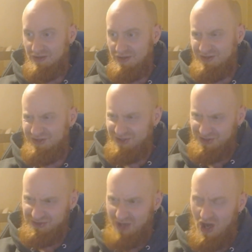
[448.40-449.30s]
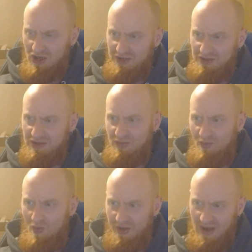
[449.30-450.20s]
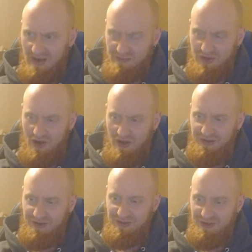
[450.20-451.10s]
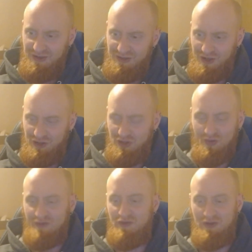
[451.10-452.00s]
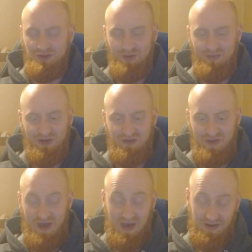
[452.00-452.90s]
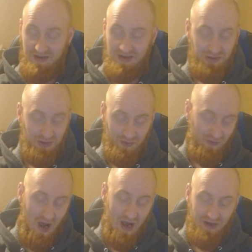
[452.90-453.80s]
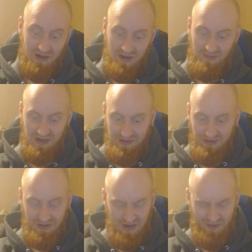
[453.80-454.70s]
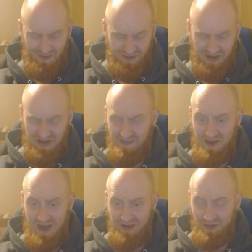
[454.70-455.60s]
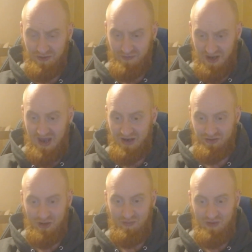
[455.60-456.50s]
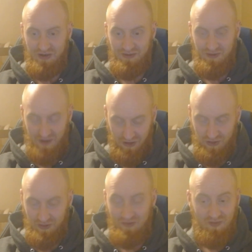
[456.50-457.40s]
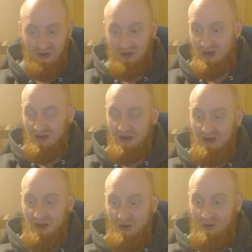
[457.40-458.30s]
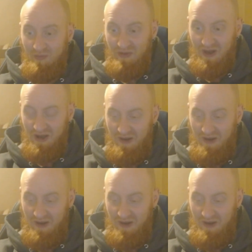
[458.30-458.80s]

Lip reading: stuck in what I've done that you refuse to believe that, and that's fine. I mean, I don't think I'm that good of an actor, but thank you. But